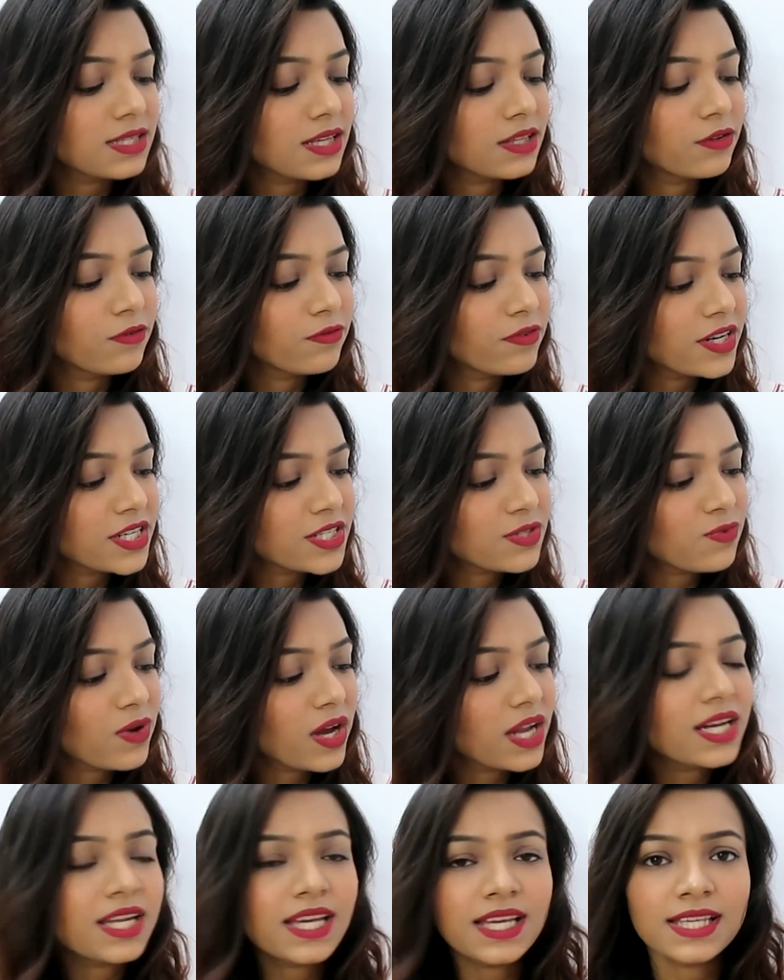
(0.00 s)
The first
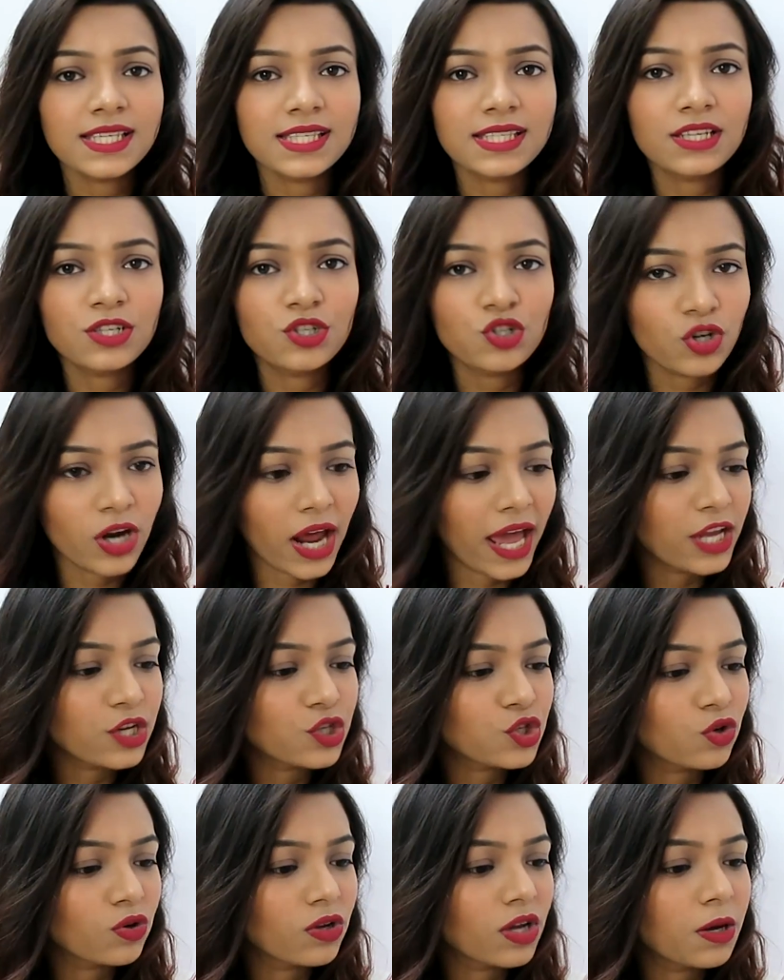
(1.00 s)
one is the Try
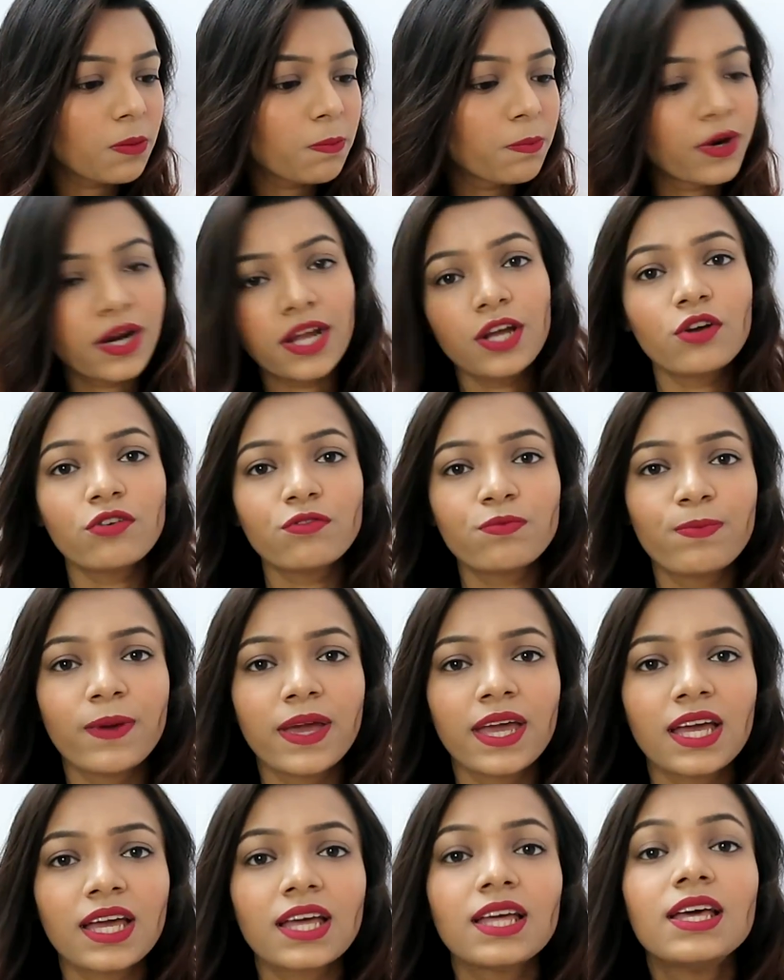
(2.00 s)
Sugar Brink of
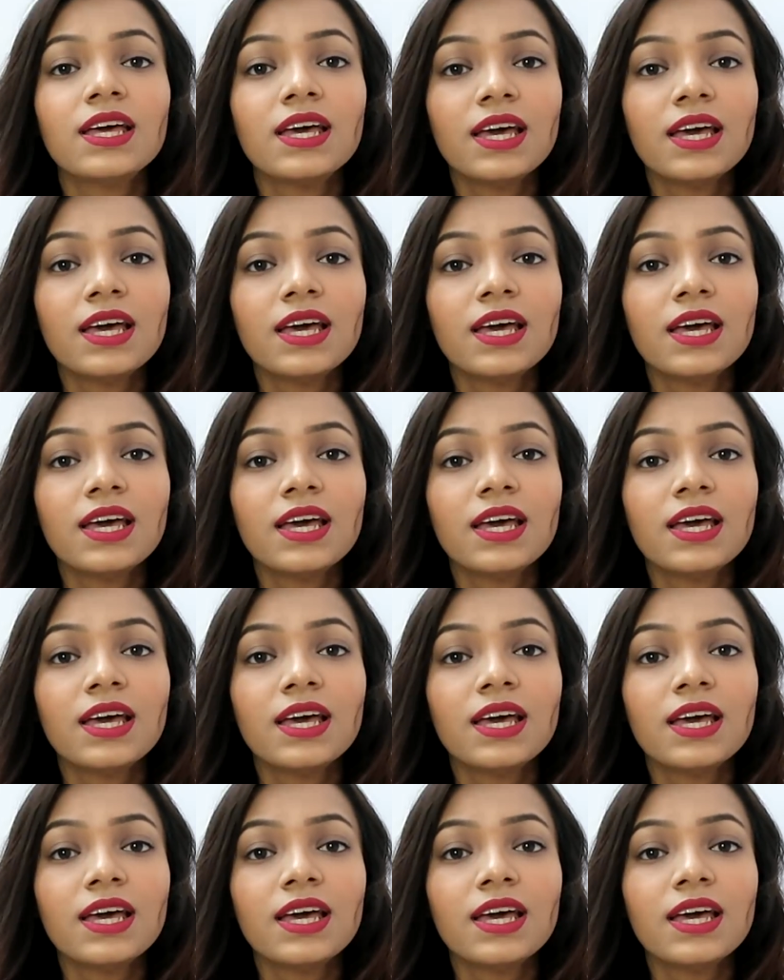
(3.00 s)
Pink.